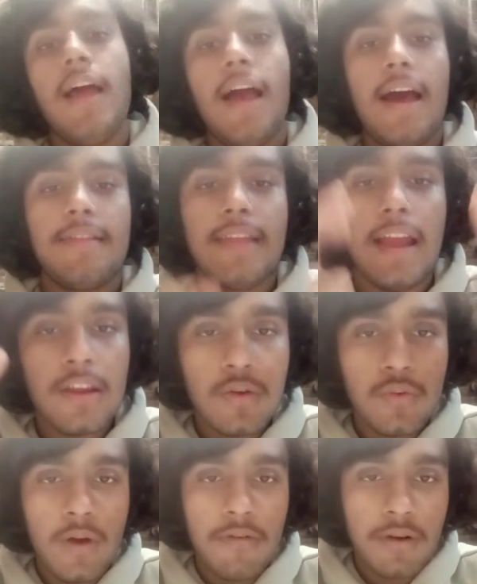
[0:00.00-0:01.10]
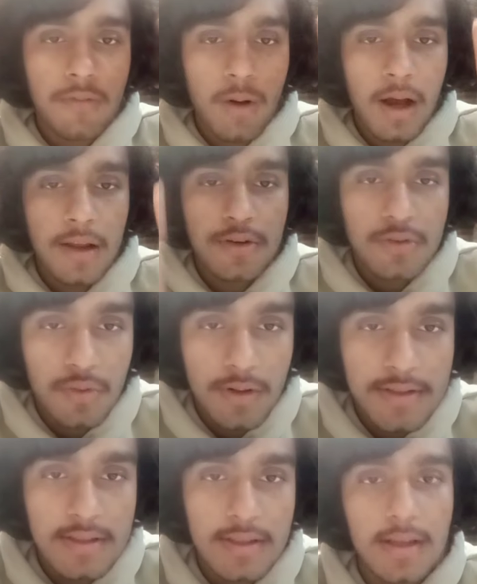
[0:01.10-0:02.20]
and thank you everyone to
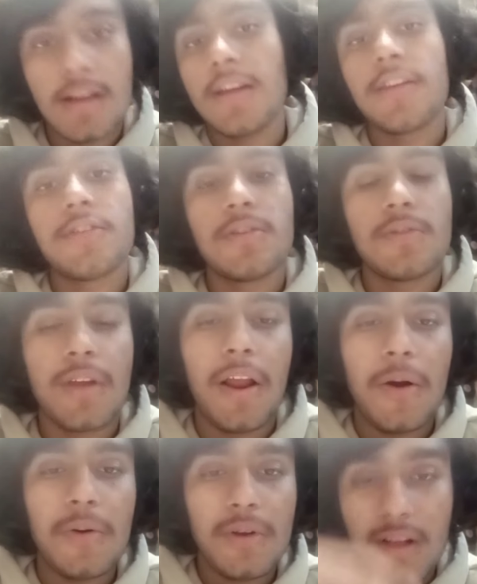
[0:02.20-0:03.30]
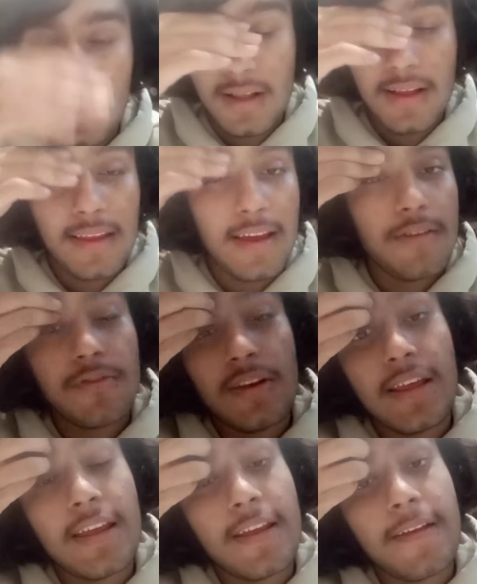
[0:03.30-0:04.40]
listen to,
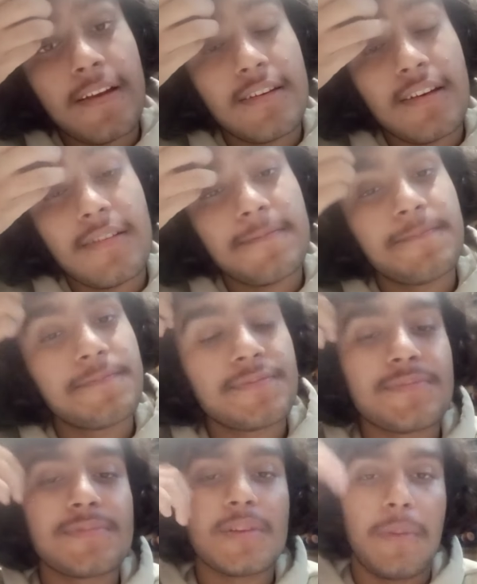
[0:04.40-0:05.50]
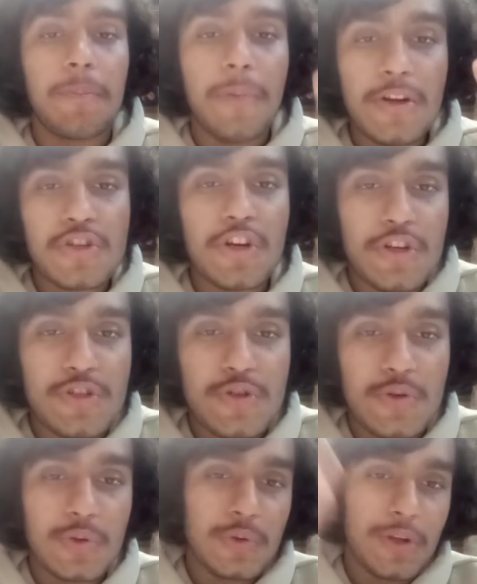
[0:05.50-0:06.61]
carefully, and be patient
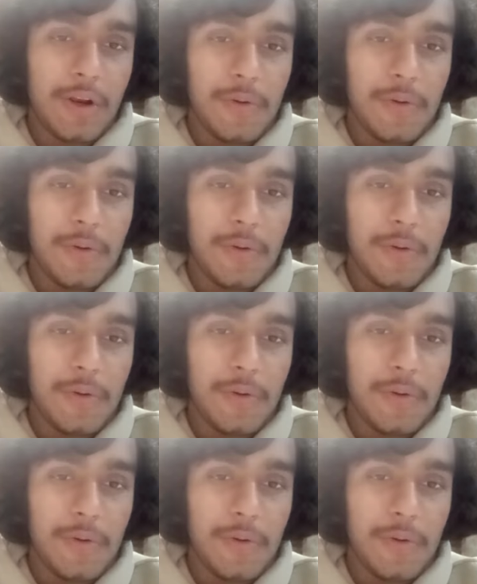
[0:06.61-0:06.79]
to,